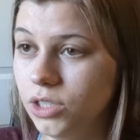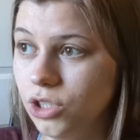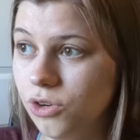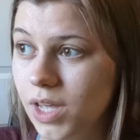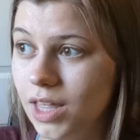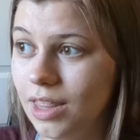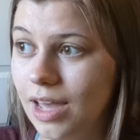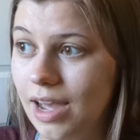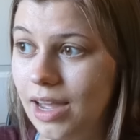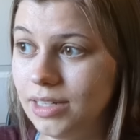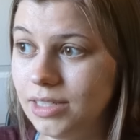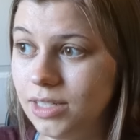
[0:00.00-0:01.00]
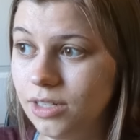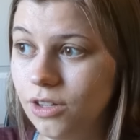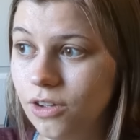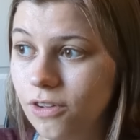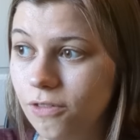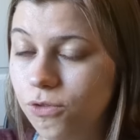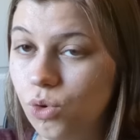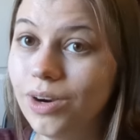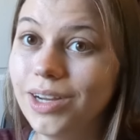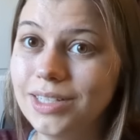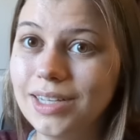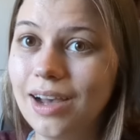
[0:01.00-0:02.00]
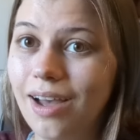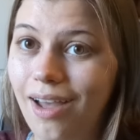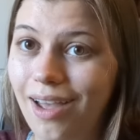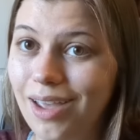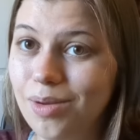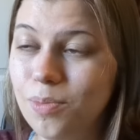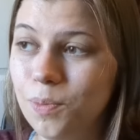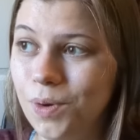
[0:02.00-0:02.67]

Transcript: doing that for a time.